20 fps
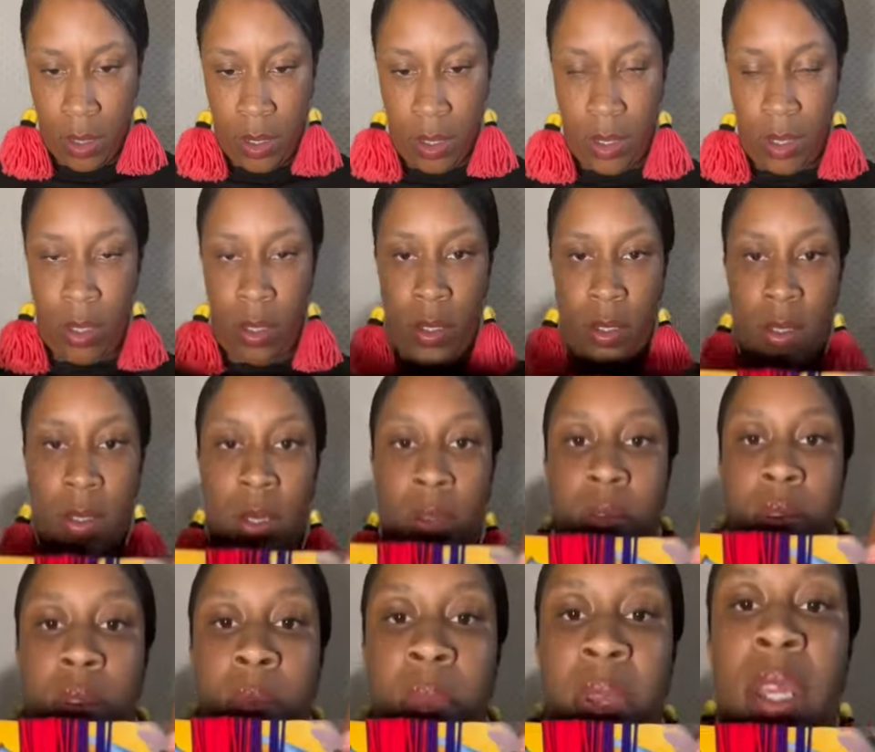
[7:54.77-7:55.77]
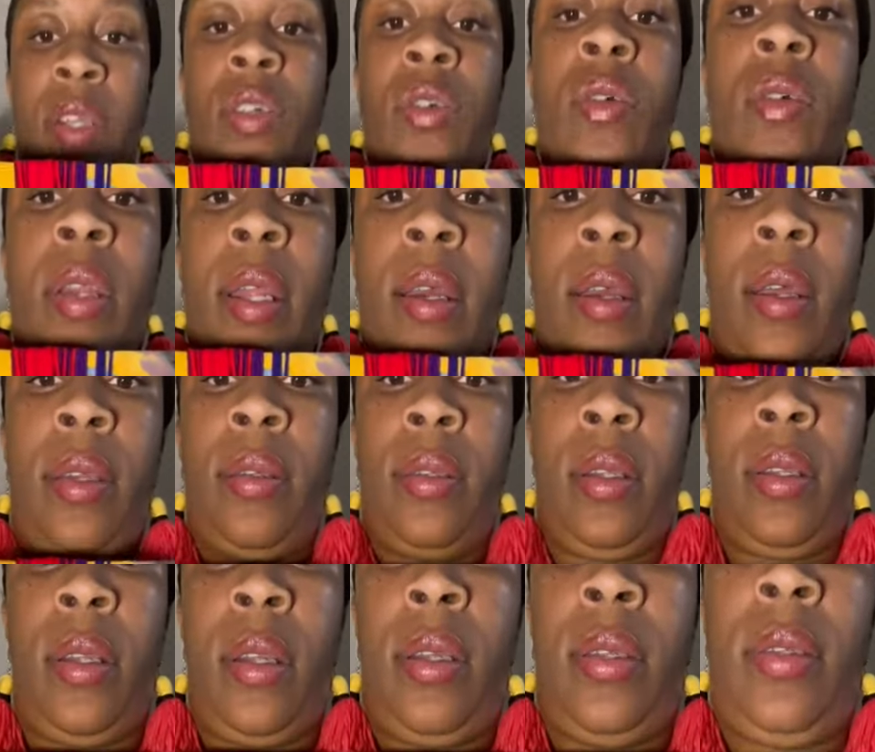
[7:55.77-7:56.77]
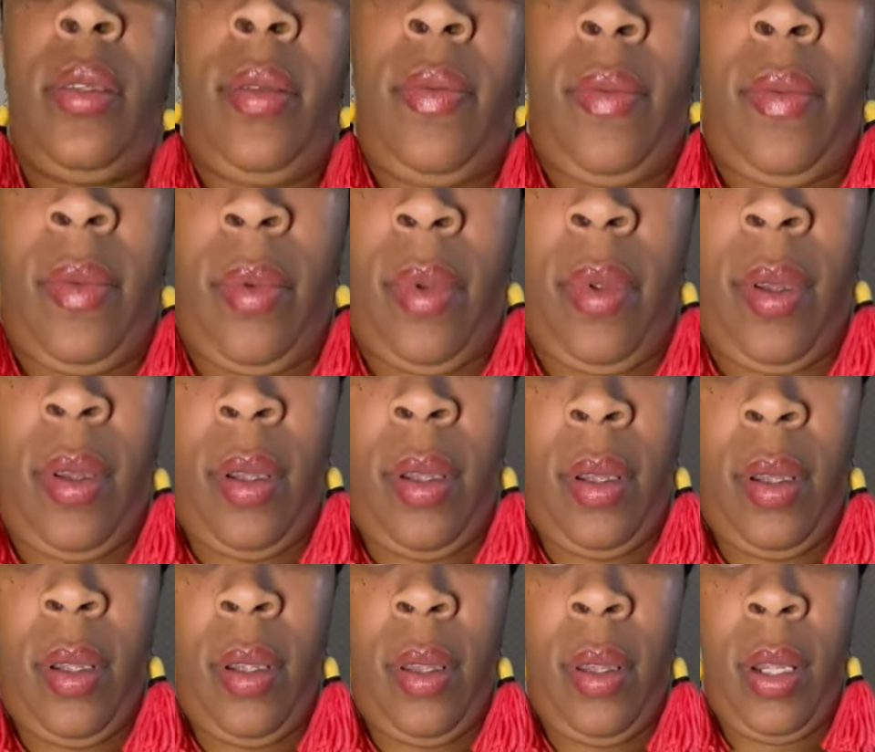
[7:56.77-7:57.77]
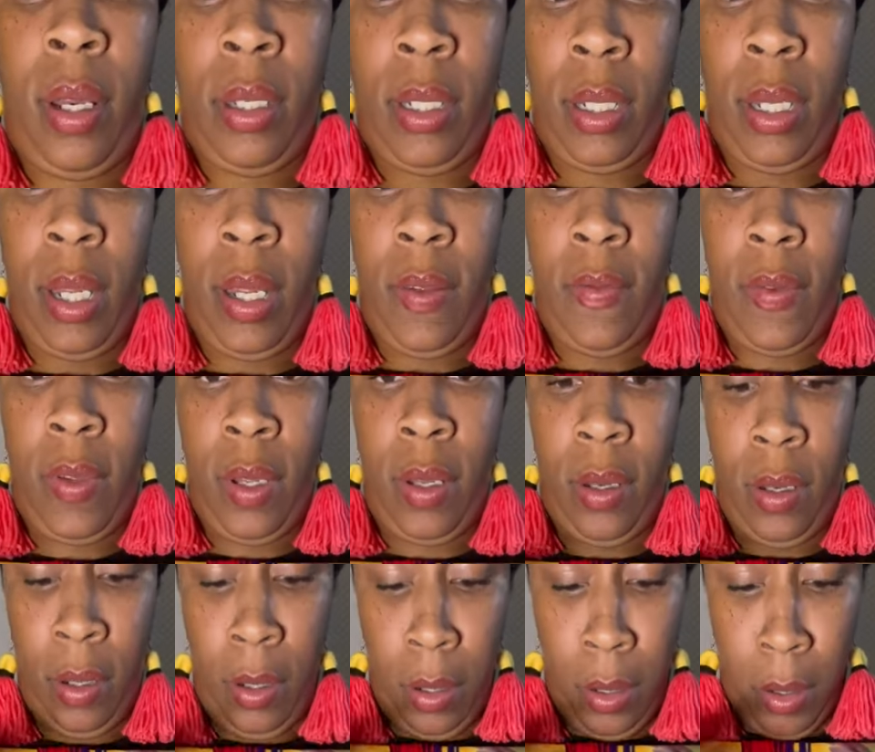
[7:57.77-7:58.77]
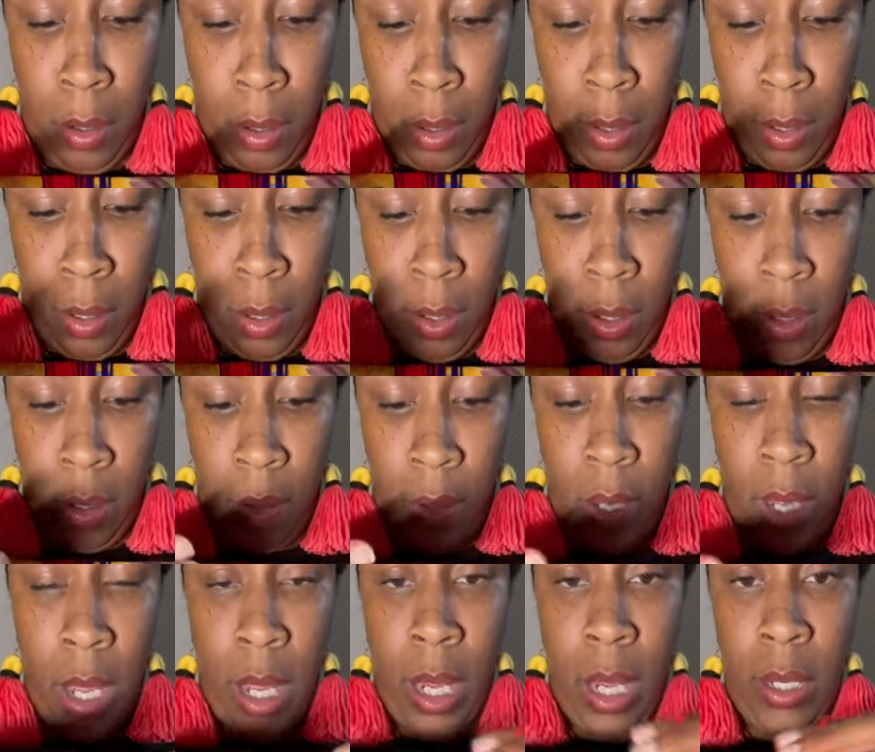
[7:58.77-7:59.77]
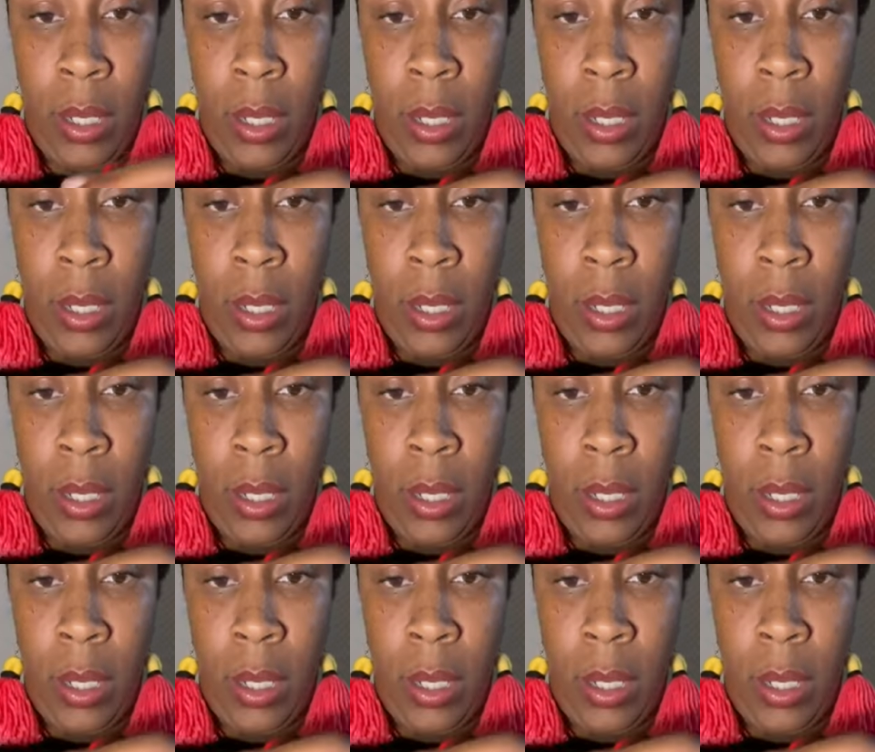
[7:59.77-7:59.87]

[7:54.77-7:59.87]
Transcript: so you're going to make sure, like I said, that it's even. Okay, and